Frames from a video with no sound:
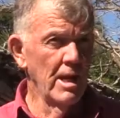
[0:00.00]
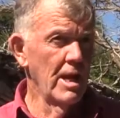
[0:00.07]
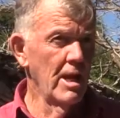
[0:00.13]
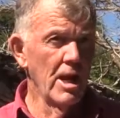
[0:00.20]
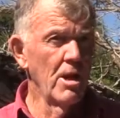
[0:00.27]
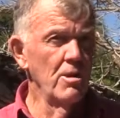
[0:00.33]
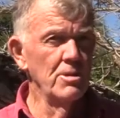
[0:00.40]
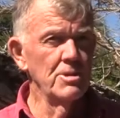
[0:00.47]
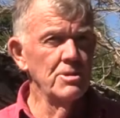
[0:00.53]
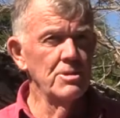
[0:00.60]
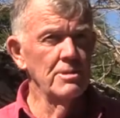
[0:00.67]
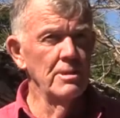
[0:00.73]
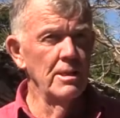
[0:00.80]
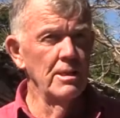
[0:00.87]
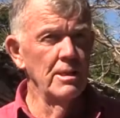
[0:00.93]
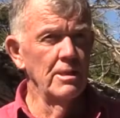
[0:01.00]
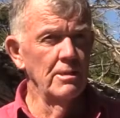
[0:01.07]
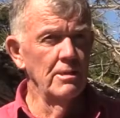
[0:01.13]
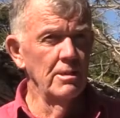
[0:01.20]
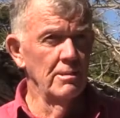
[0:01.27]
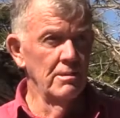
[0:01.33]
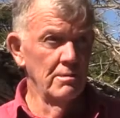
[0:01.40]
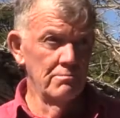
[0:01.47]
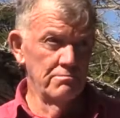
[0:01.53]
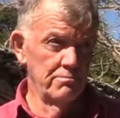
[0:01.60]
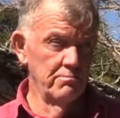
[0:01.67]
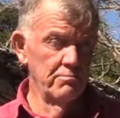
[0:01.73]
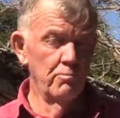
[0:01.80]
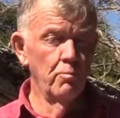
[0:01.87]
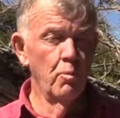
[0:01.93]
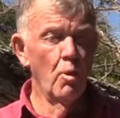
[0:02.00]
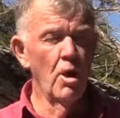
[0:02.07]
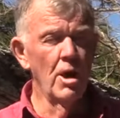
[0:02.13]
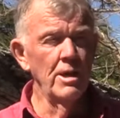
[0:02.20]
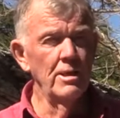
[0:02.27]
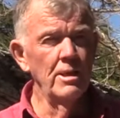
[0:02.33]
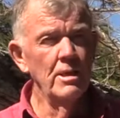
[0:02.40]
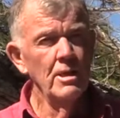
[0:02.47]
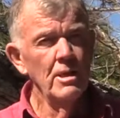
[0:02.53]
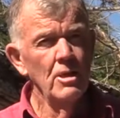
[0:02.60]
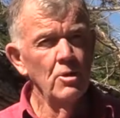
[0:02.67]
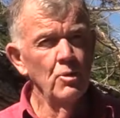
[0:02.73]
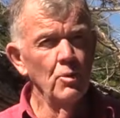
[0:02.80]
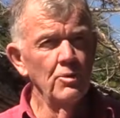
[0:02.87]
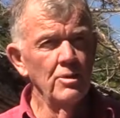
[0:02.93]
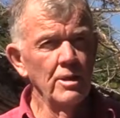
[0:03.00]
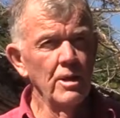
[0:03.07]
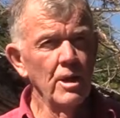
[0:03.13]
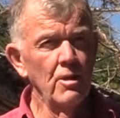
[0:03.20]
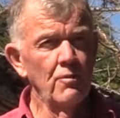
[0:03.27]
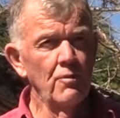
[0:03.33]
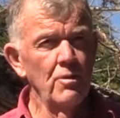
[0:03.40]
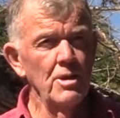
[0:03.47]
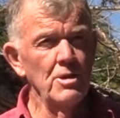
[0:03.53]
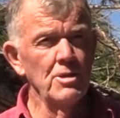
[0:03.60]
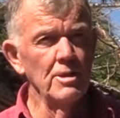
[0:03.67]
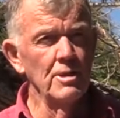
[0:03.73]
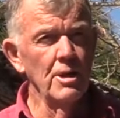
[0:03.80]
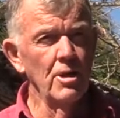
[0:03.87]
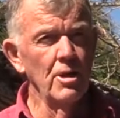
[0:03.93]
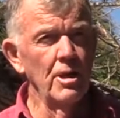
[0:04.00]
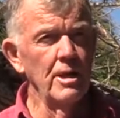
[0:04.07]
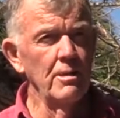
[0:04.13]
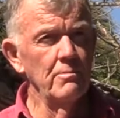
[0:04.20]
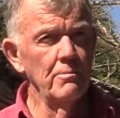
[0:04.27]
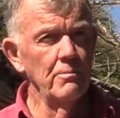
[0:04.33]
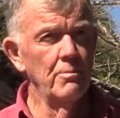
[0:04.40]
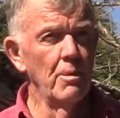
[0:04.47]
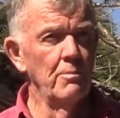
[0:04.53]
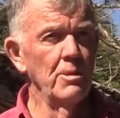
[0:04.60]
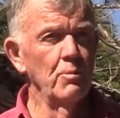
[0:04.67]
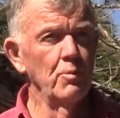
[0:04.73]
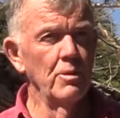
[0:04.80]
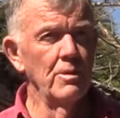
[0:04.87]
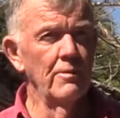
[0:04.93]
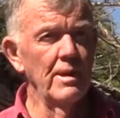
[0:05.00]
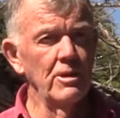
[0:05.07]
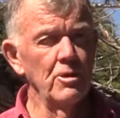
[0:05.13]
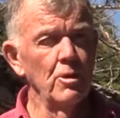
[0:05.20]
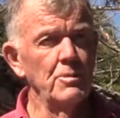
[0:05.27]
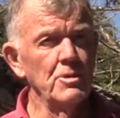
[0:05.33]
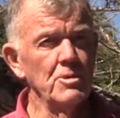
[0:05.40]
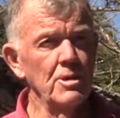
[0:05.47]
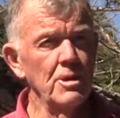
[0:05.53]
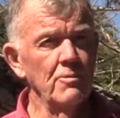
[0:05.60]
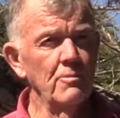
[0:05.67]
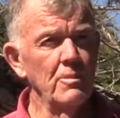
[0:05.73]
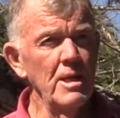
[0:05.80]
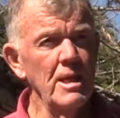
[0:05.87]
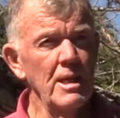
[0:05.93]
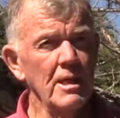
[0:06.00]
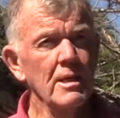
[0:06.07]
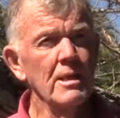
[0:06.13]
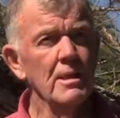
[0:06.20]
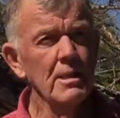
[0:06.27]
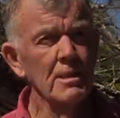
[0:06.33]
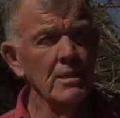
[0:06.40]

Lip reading: landowners in the wide Northern Gulf region that I probably wouldn't have had the opportunity of meeting.